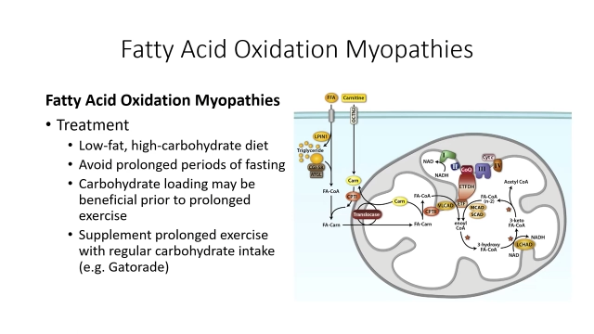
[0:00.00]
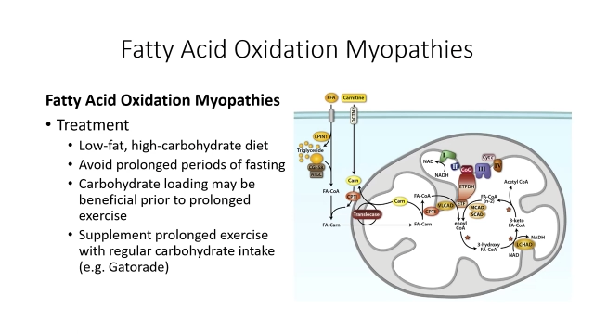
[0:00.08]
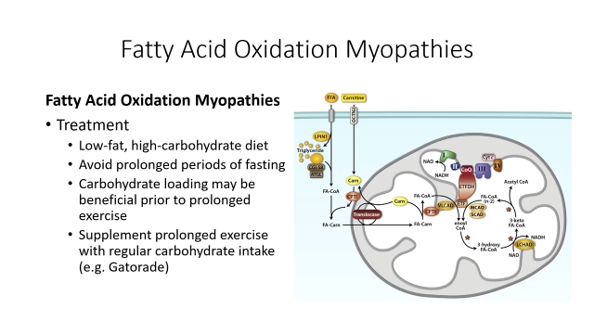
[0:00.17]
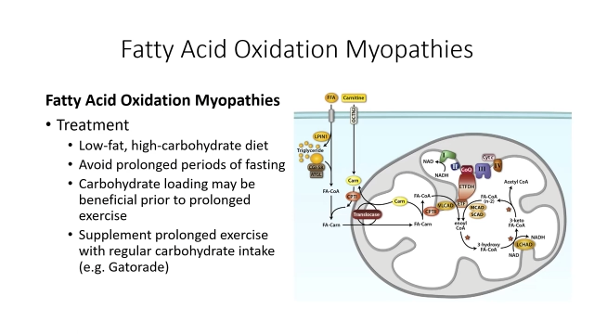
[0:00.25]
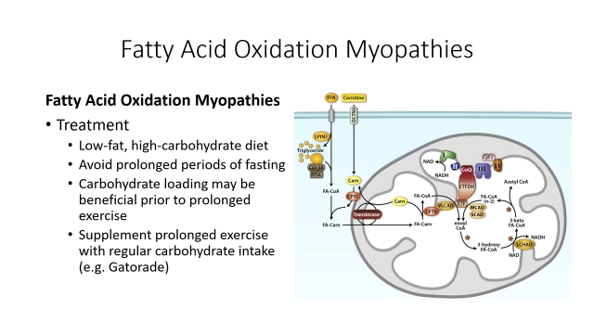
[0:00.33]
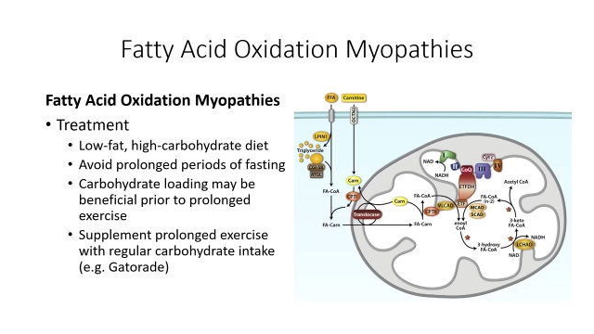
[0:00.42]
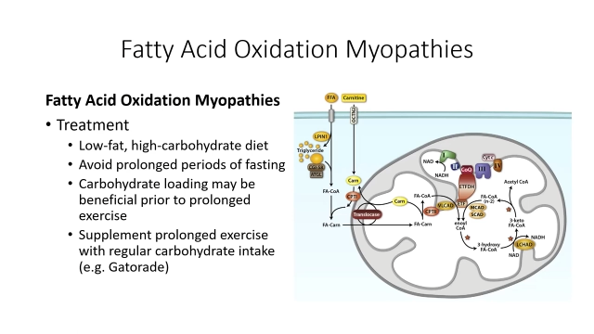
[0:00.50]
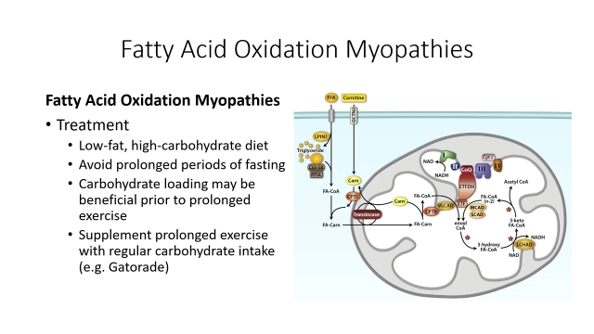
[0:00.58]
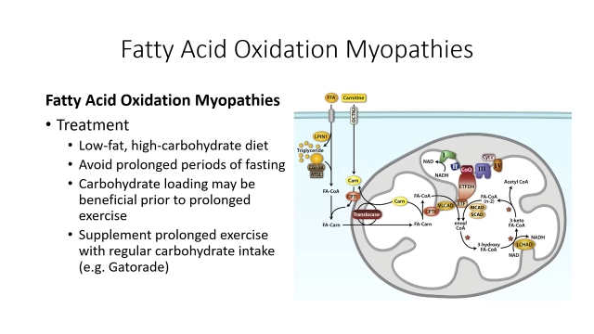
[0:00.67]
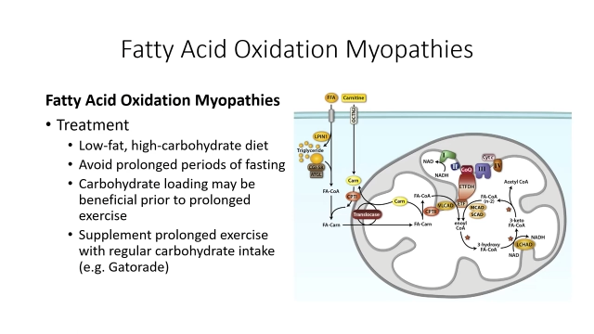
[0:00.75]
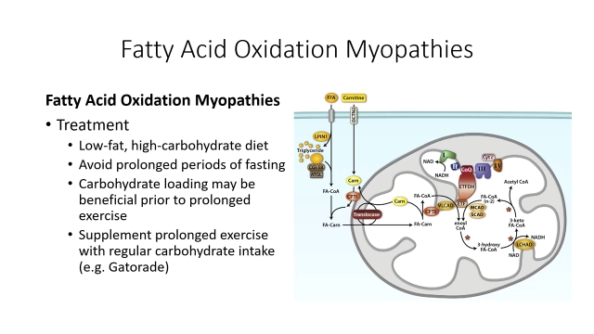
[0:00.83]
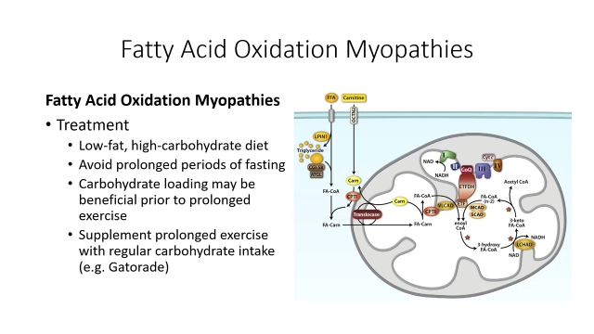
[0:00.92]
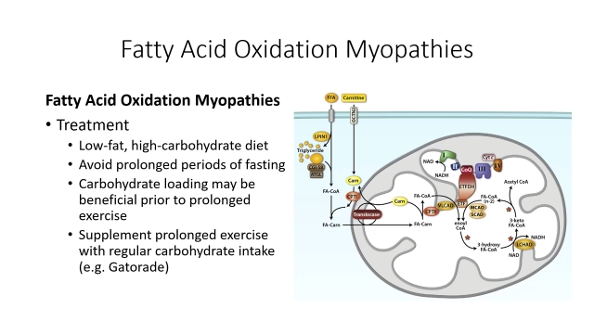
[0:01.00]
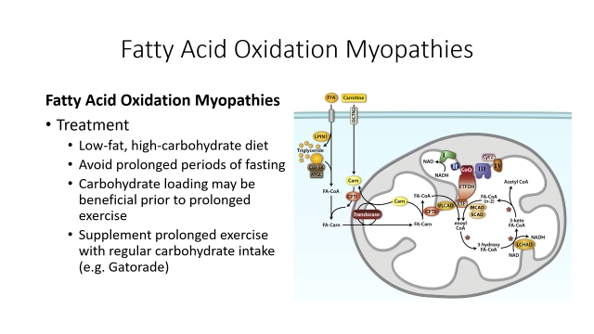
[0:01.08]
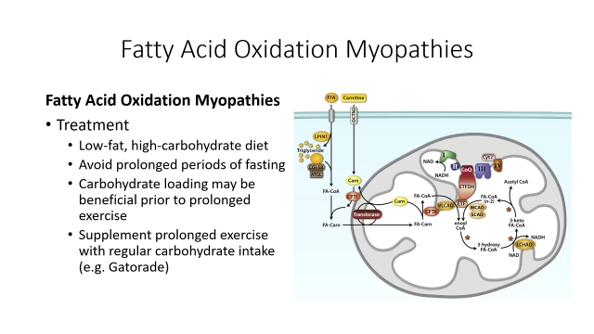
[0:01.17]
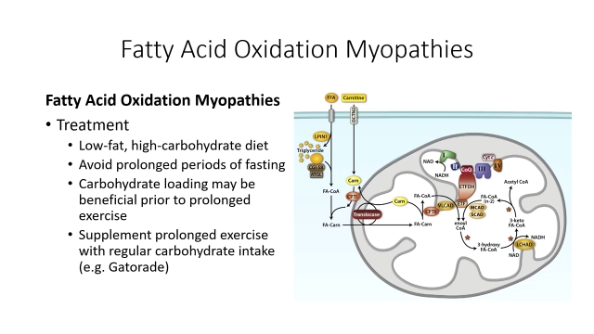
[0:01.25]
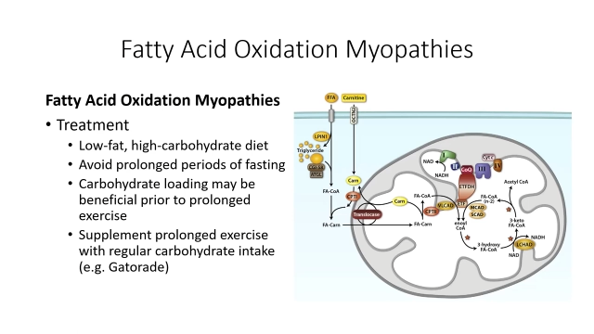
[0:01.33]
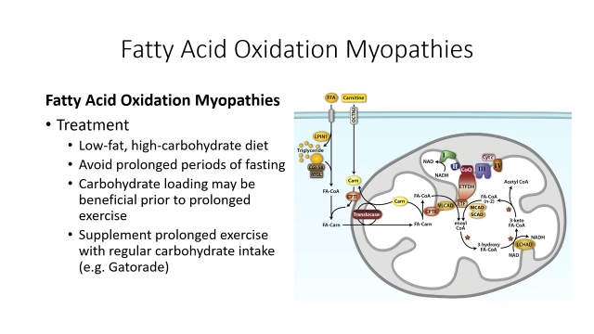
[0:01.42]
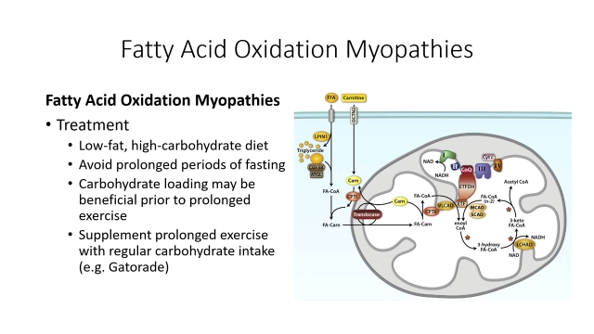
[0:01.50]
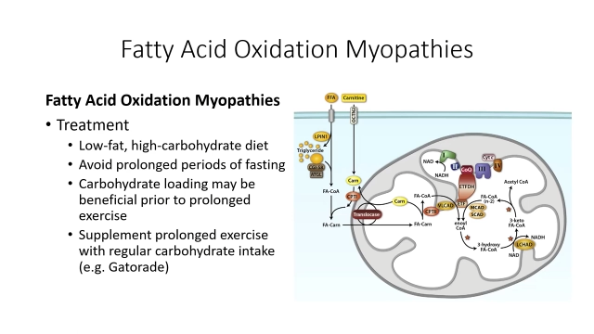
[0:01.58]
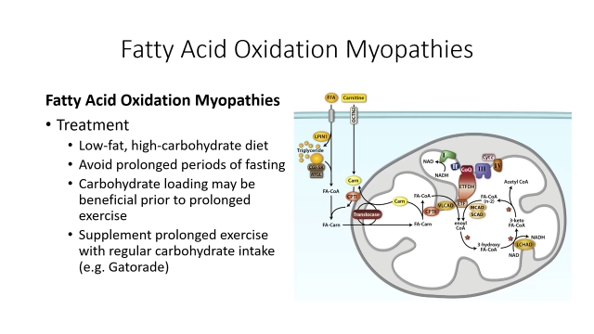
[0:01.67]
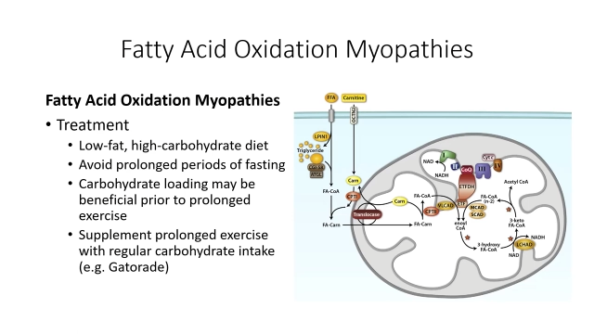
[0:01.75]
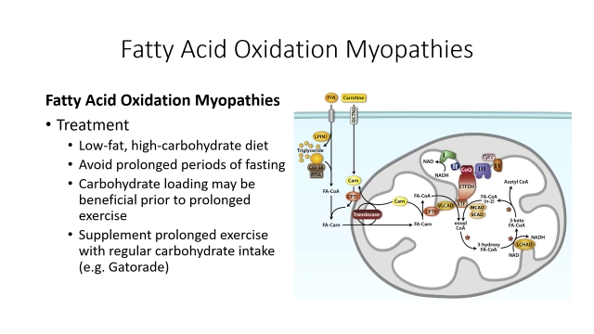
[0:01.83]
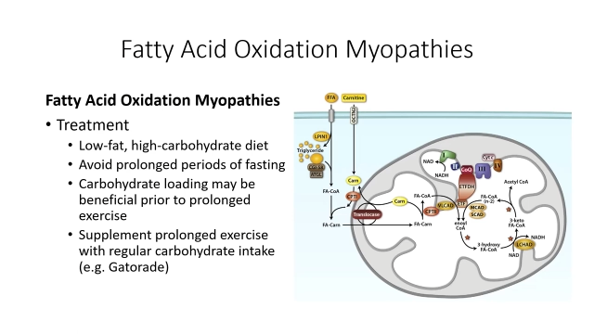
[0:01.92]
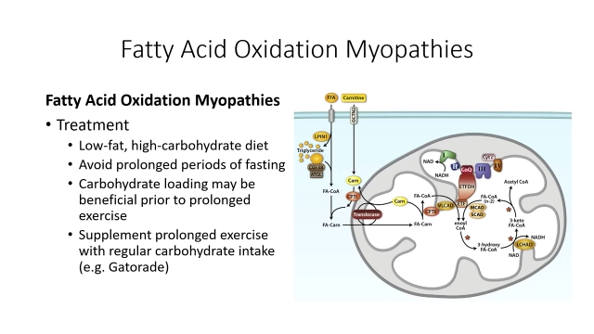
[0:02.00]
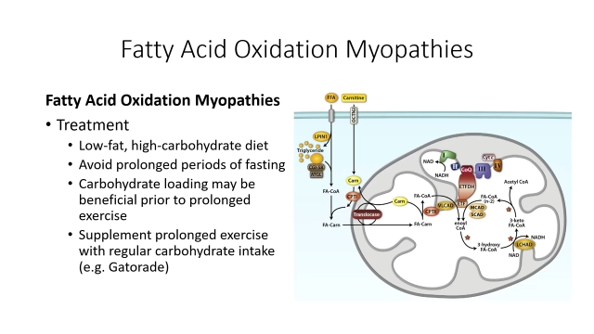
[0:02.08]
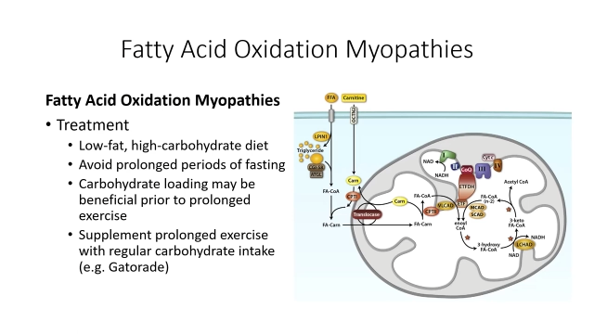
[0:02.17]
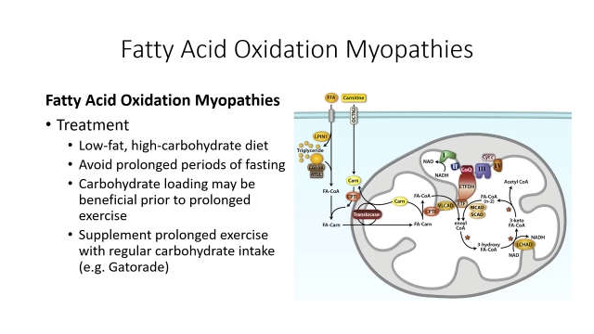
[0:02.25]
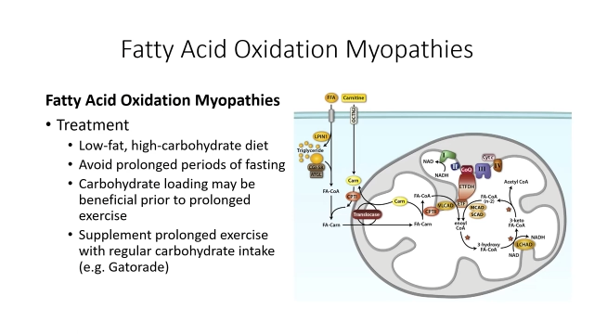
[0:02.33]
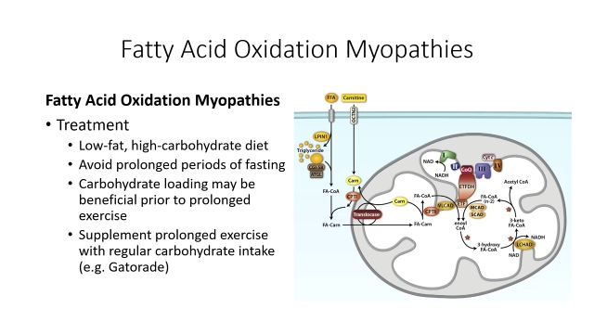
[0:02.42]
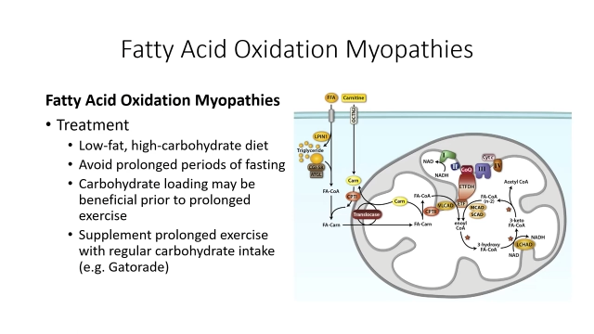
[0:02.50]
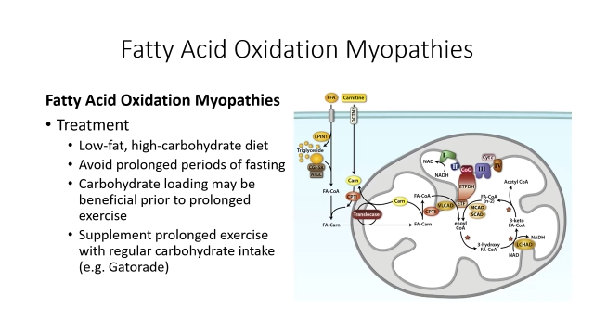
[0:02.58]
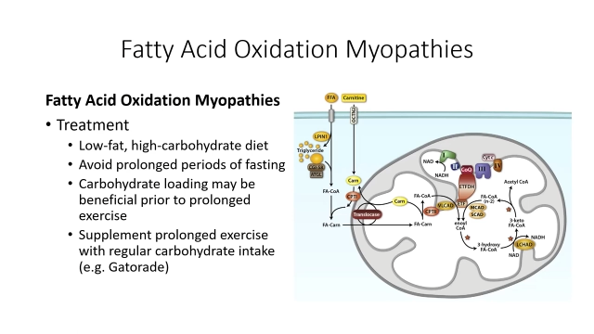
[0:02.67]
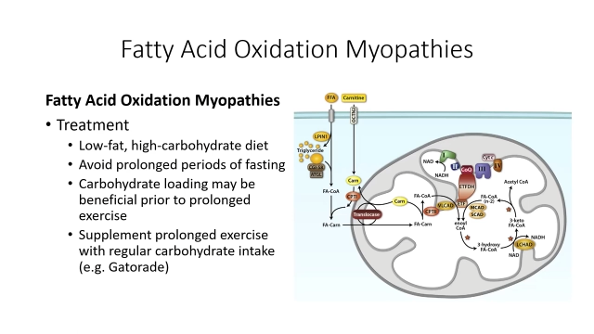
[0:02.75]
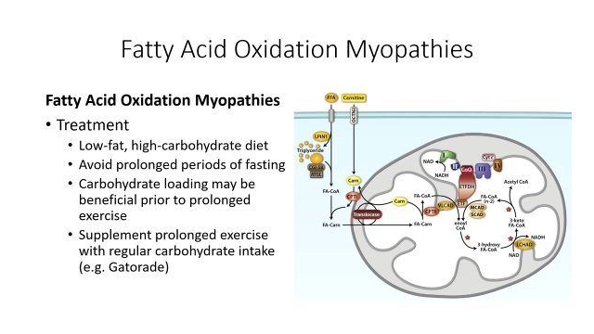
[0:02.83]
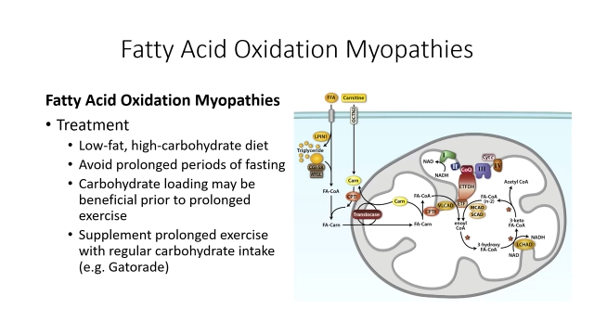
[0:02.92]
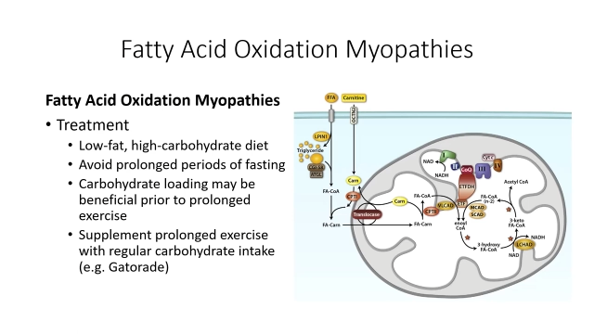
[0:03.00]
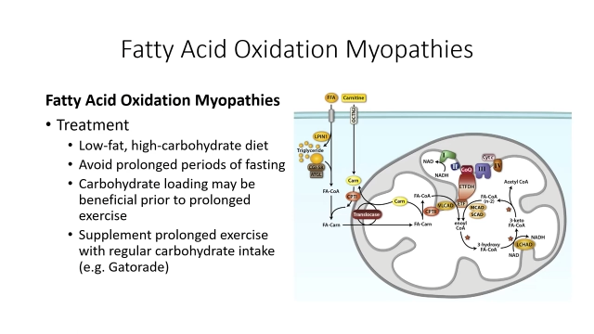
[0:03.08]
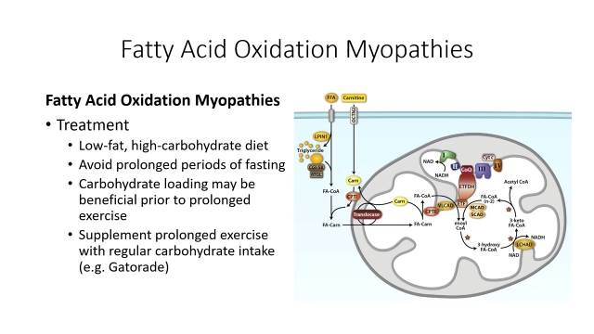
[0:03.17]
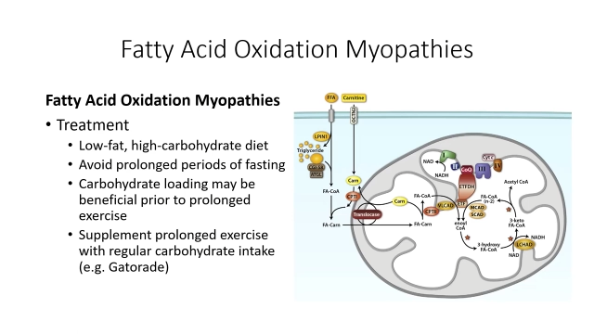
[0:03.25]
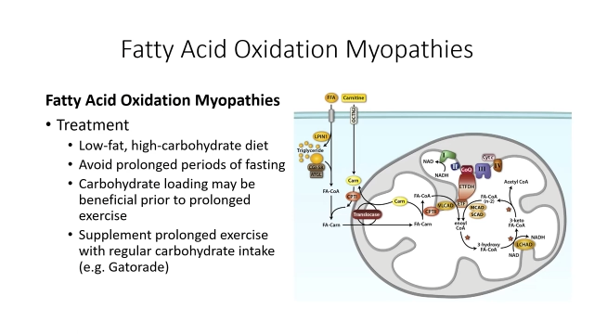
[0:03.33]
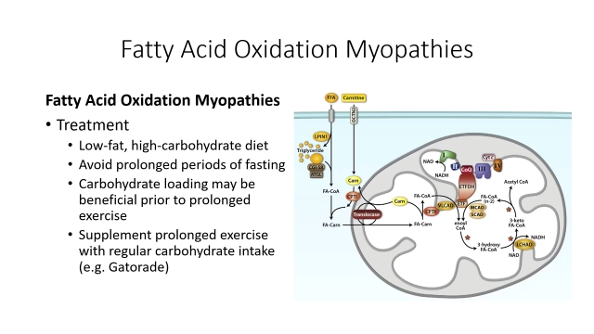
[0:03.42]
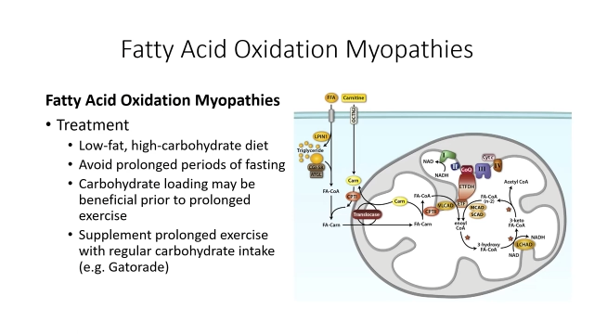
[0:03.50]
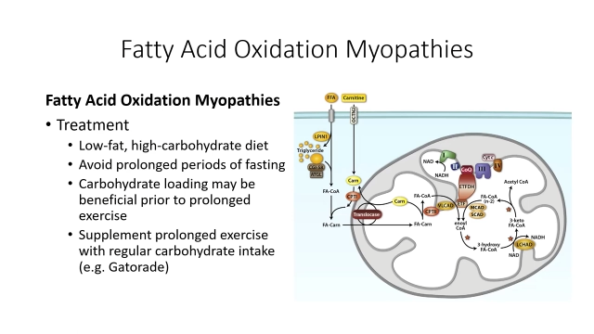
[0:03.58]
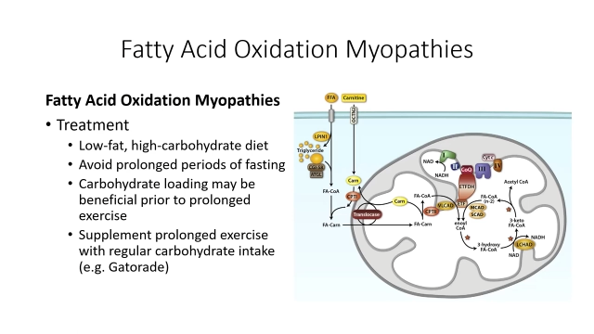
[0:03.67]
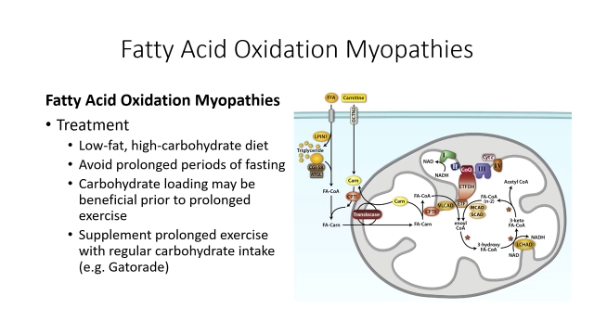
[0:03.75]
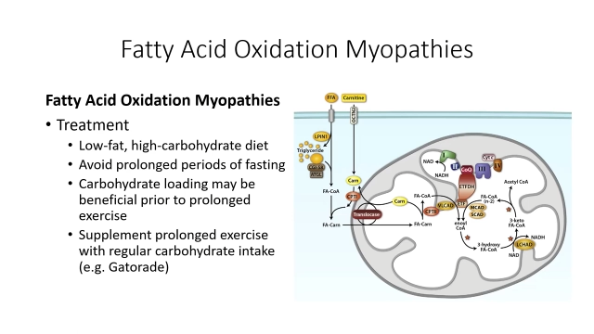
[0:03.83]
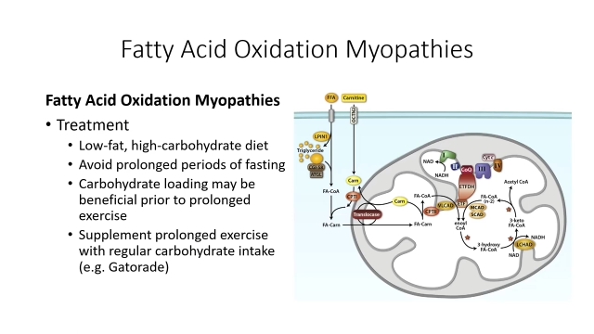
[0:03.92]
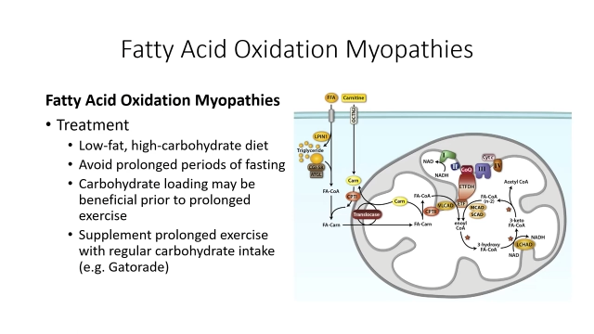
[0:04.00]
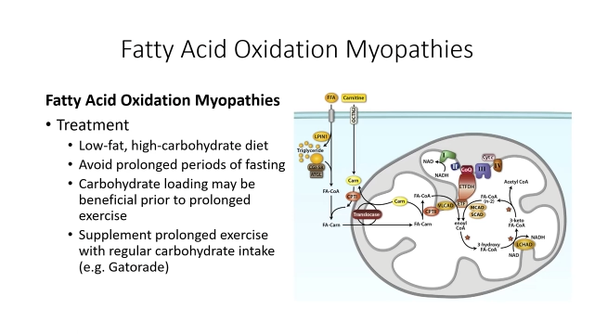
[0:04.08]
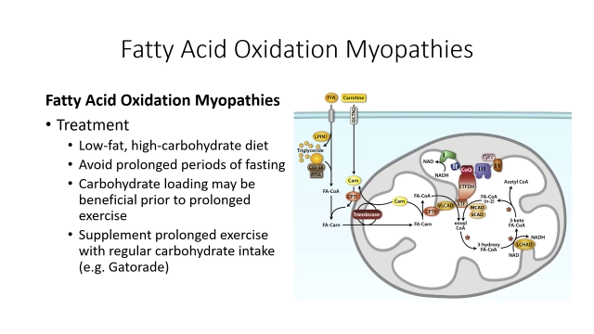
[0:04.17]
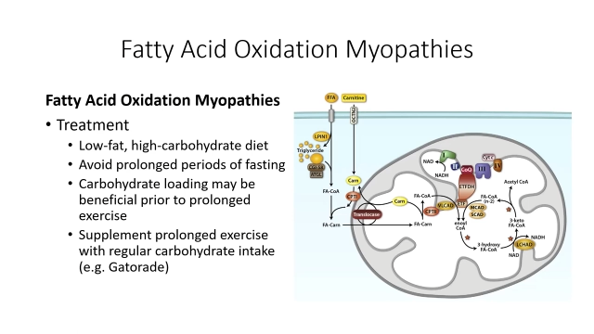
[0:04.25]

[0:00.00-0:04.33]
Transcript: (no speaker visible)